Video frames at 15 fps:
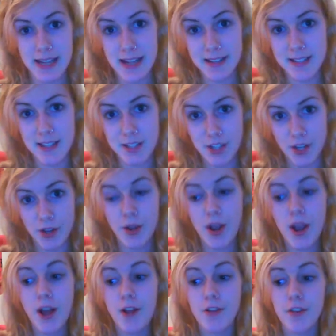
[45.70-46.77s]
to get a tattoo,
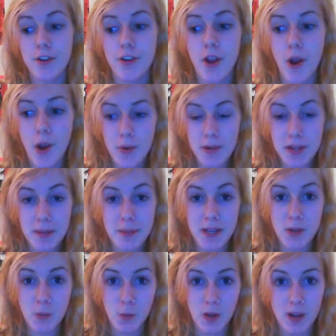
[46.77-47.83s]
there'd only
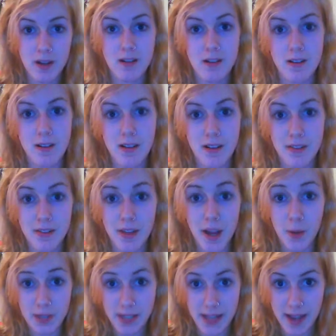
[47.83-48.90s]
be one that
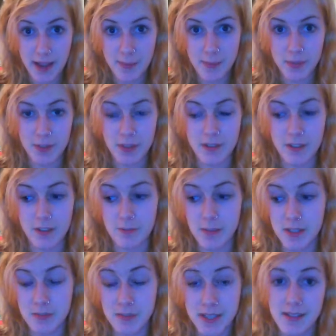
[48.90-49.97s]
I would get, because I've
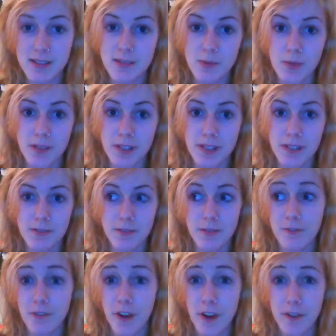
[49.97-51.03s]
been obsessed with it for
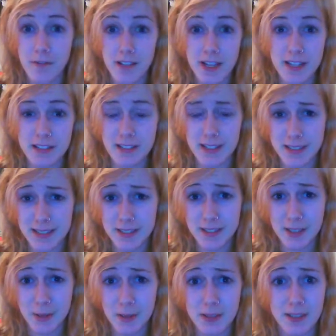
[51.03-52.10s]
5 years, like
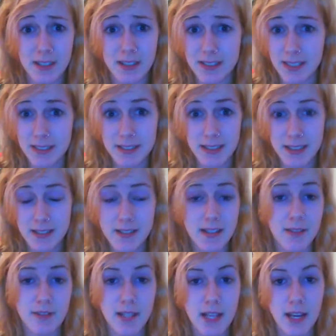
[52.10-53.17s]
since I was like 16,
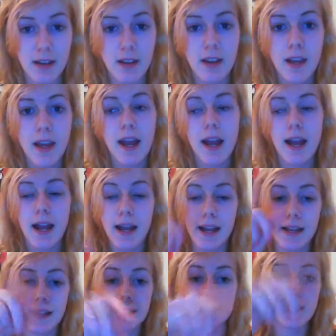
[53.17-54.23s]
17.
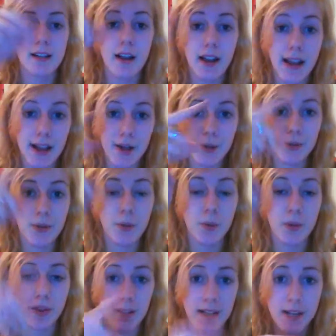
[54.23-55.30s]
And it's a cloud
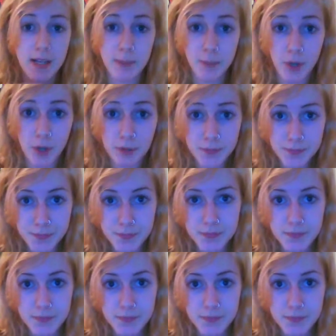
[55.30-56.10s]
with a lightning bolt.